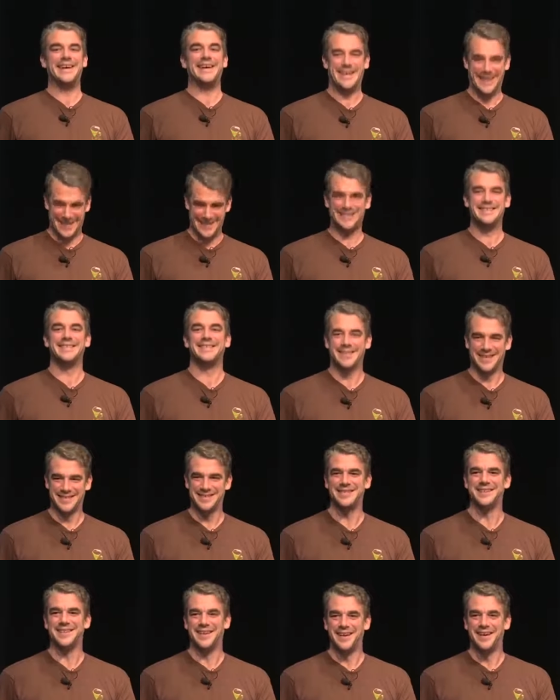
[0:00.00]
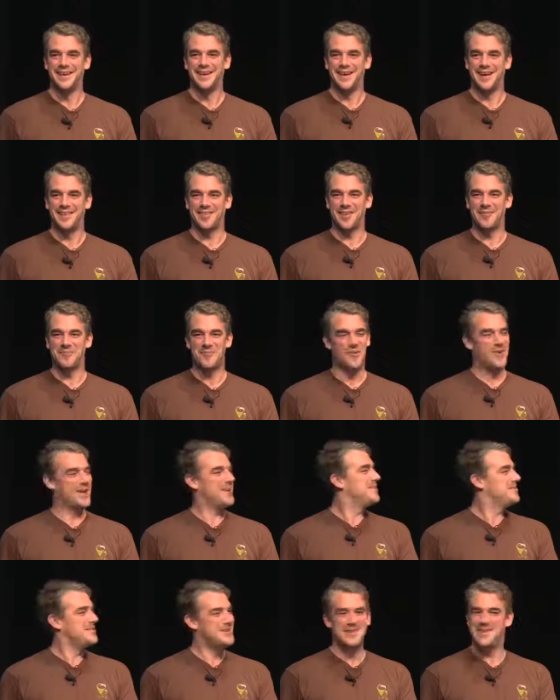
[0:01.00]
yes, and some
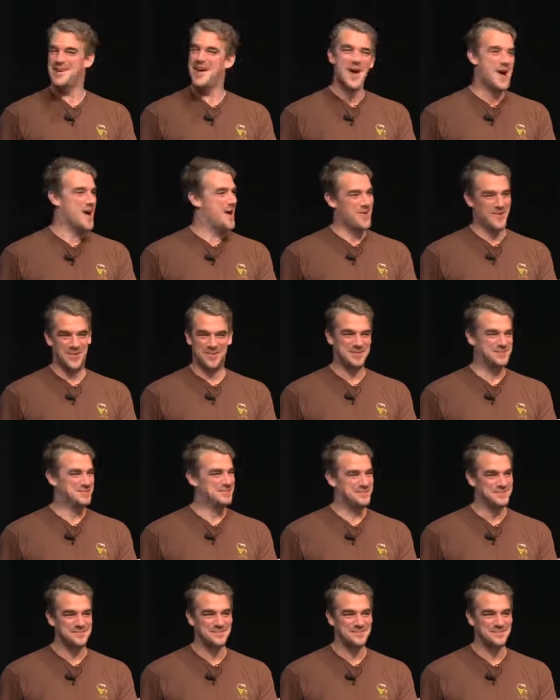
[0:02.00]
going, no.